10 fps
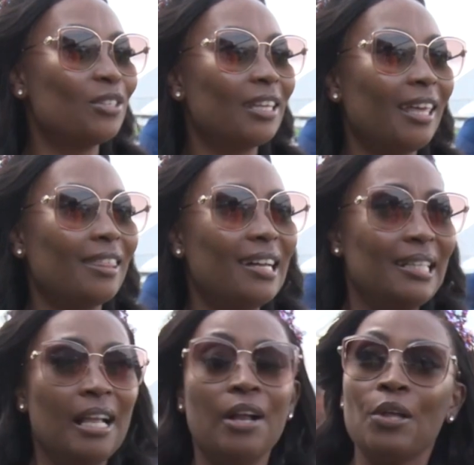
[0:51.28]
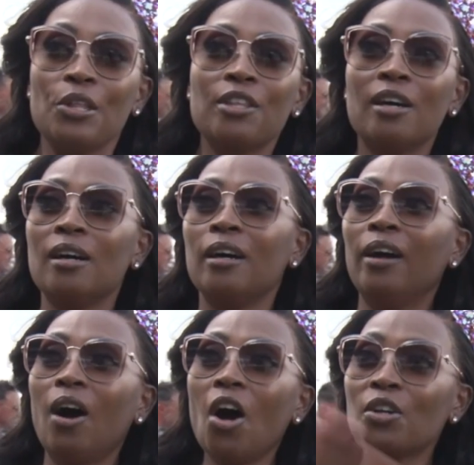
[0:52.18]
comes together, the
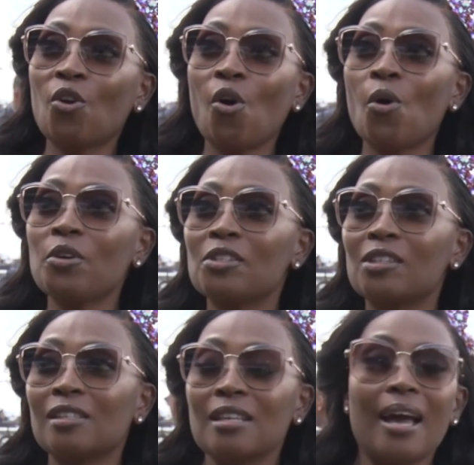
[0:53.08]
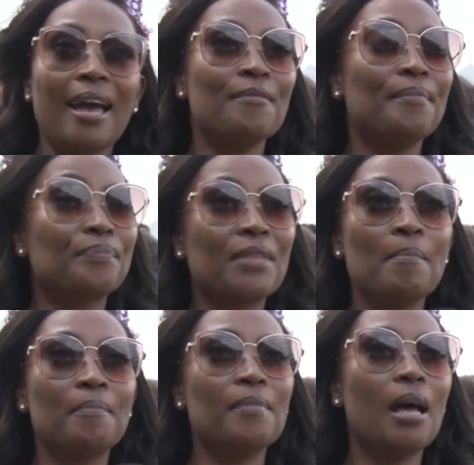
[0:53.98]
on-course and
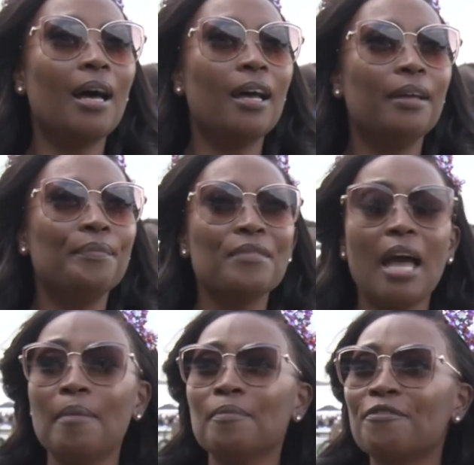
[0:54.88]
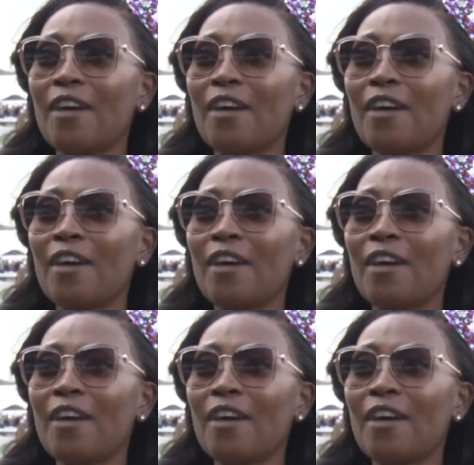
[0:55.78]
environment,